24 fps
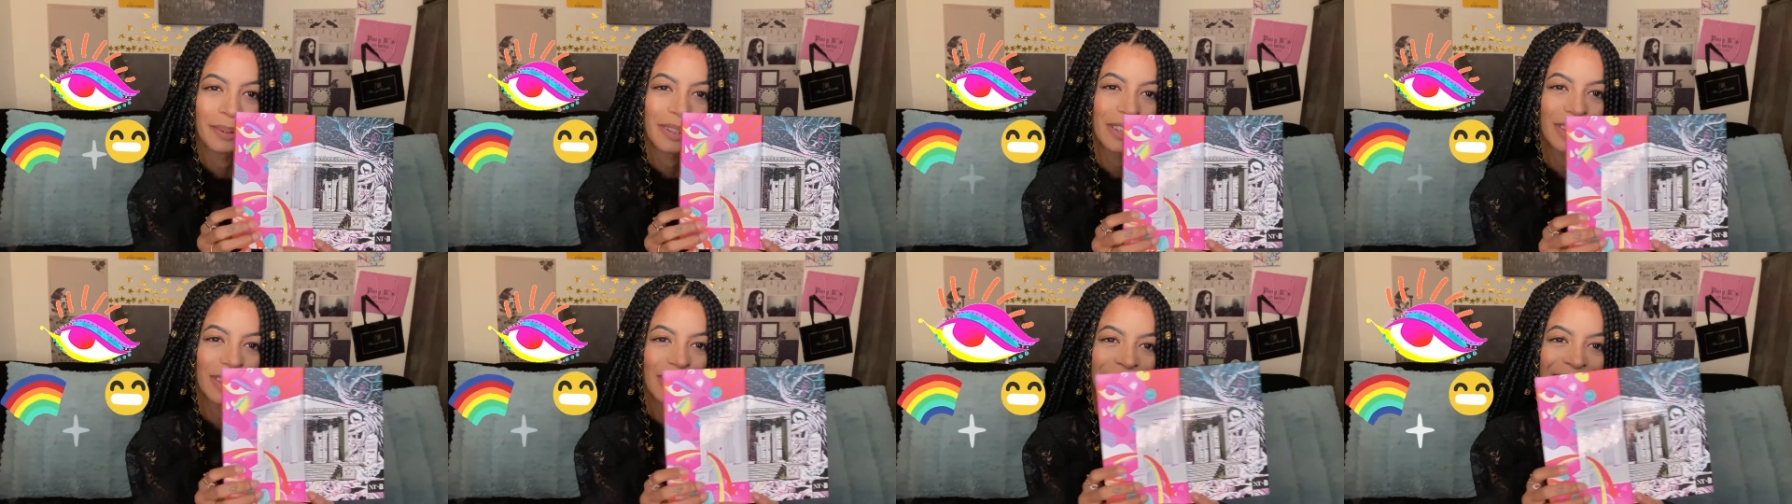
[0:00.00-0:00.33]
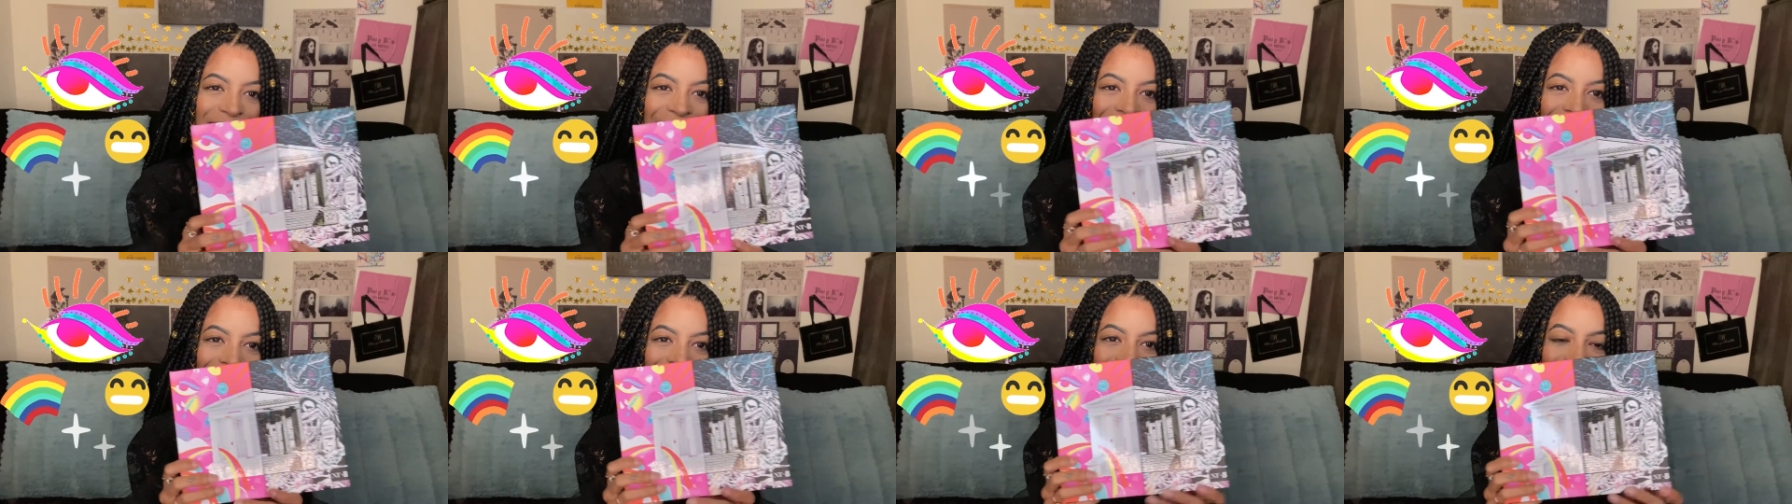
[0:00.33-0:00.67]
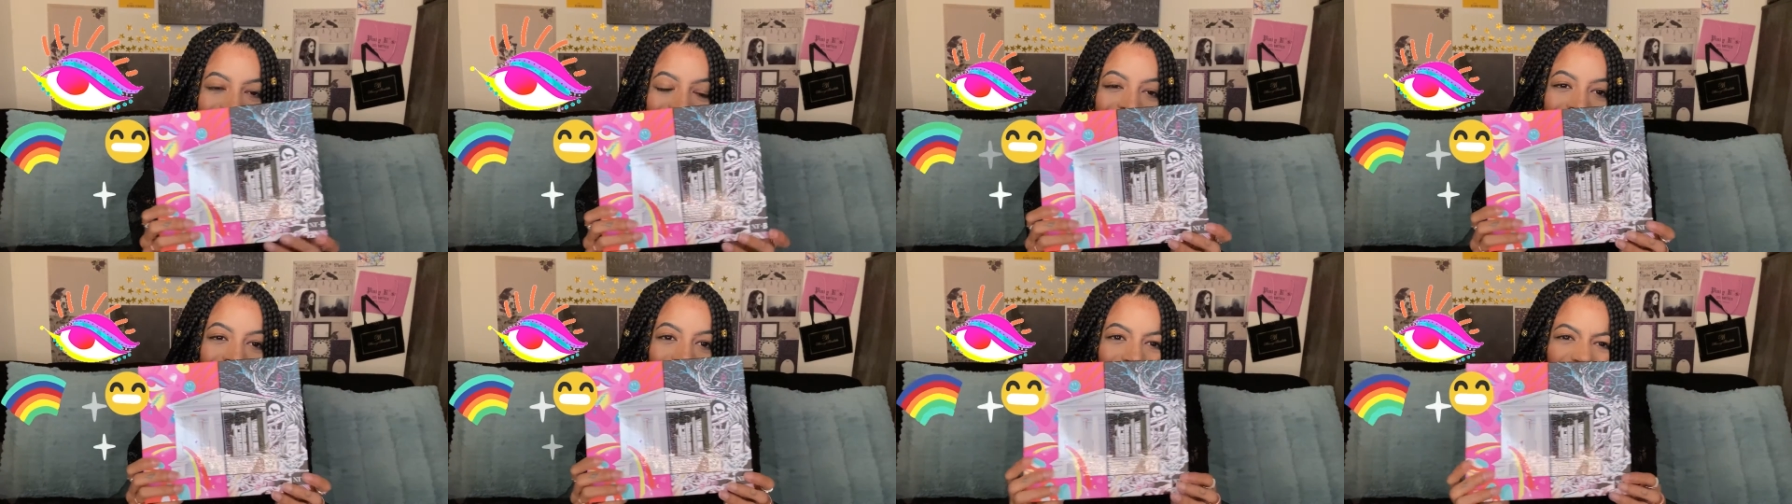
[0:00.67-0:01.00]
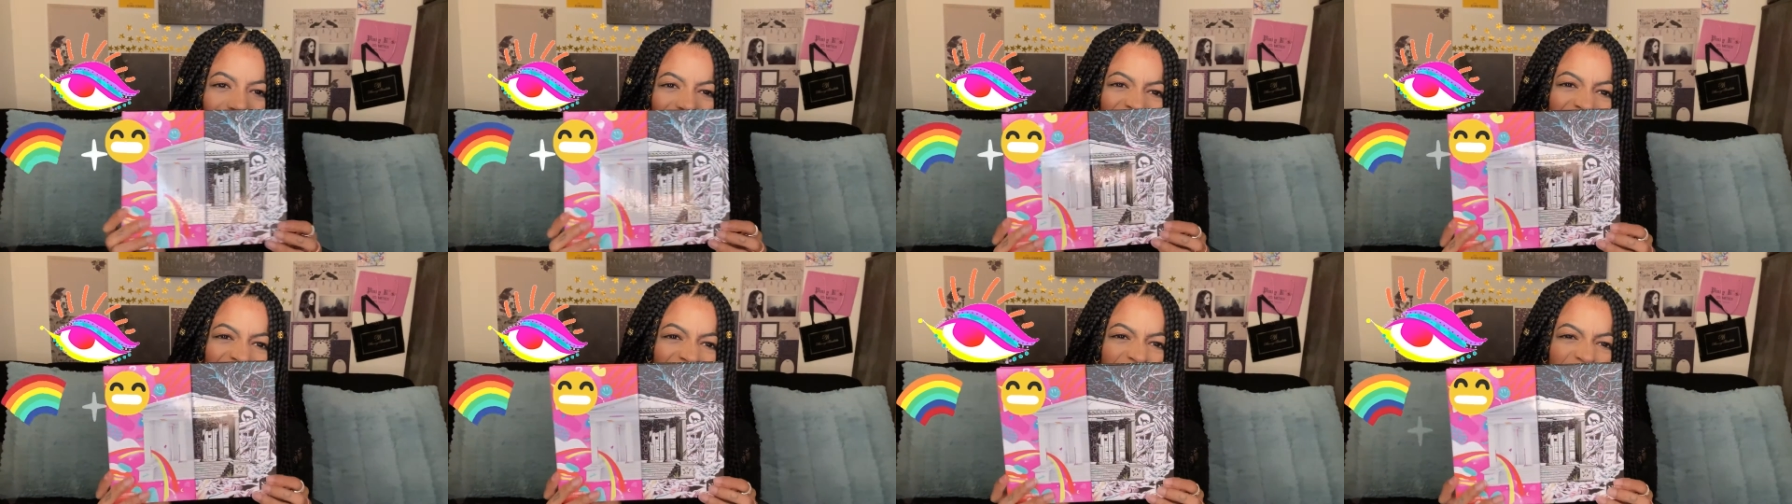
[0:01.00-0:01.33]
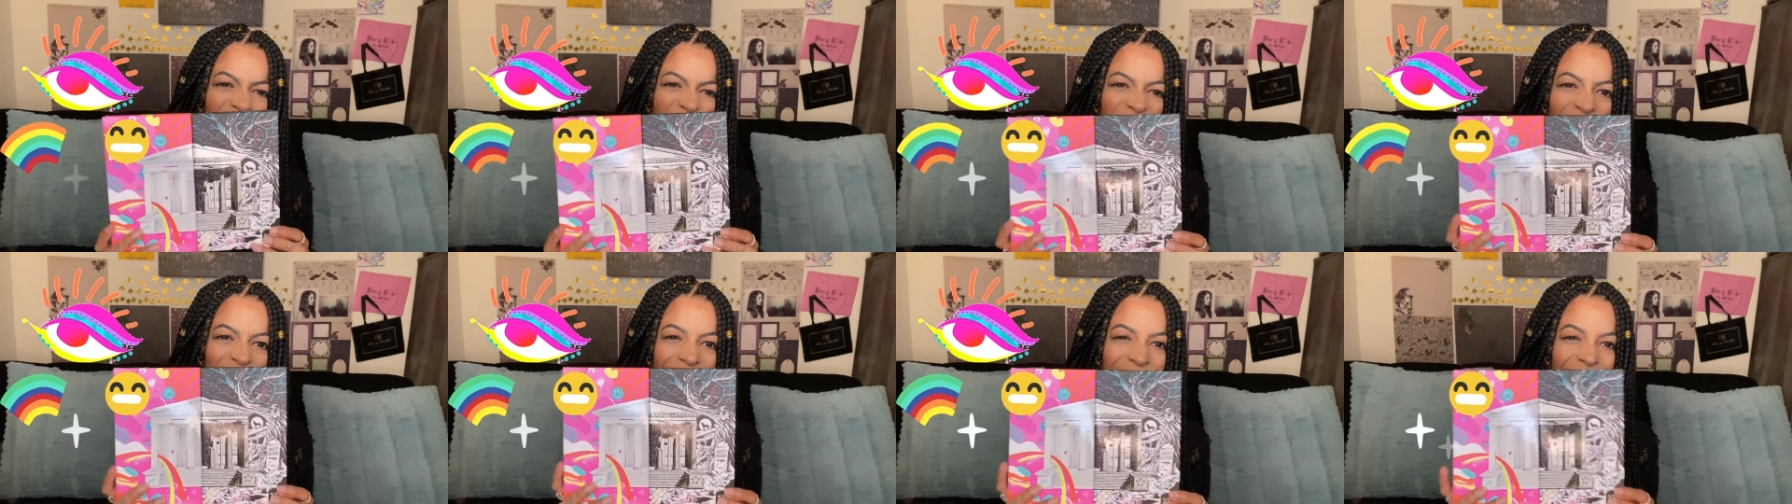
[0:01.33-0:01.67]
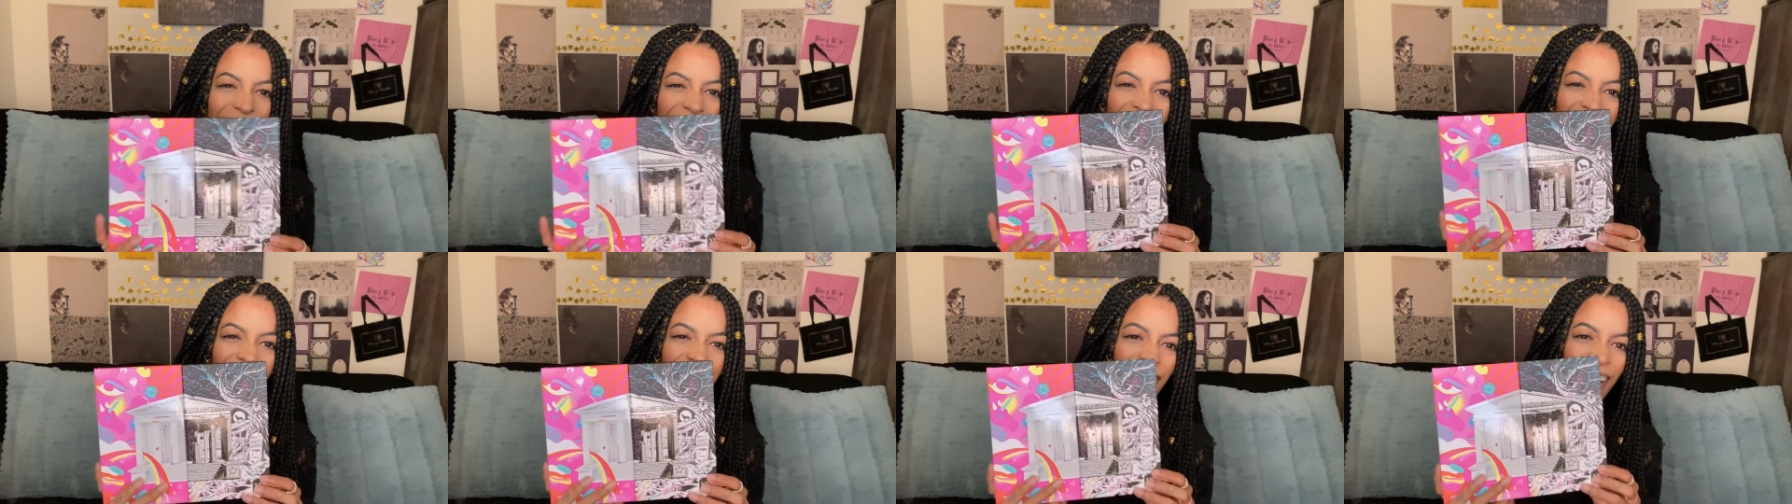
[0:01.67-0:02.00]
goodness, and then here it's
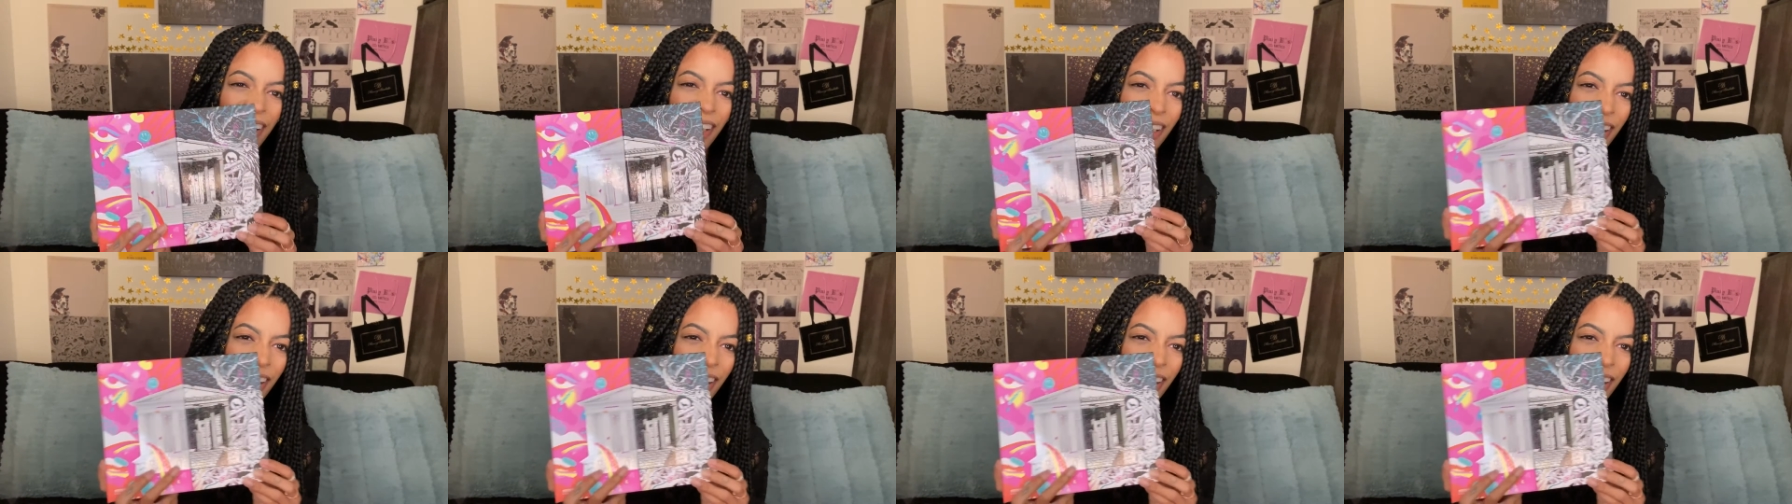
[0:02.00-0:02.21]
like